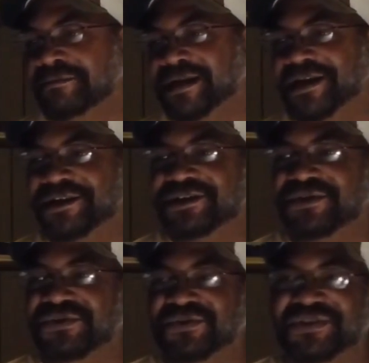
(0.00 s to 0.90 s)
not going to
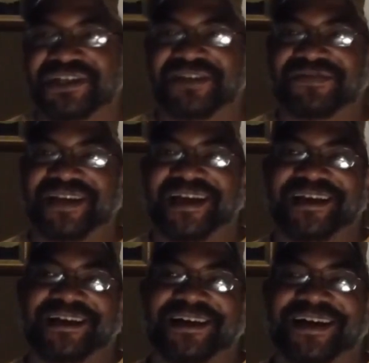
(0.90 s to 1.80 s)
do stuff
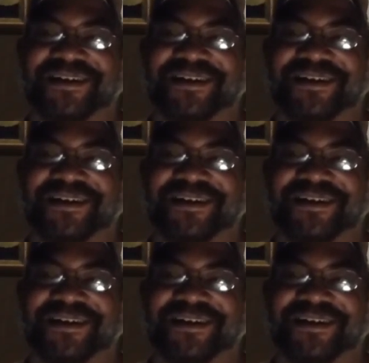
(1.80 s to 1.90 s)
like uh,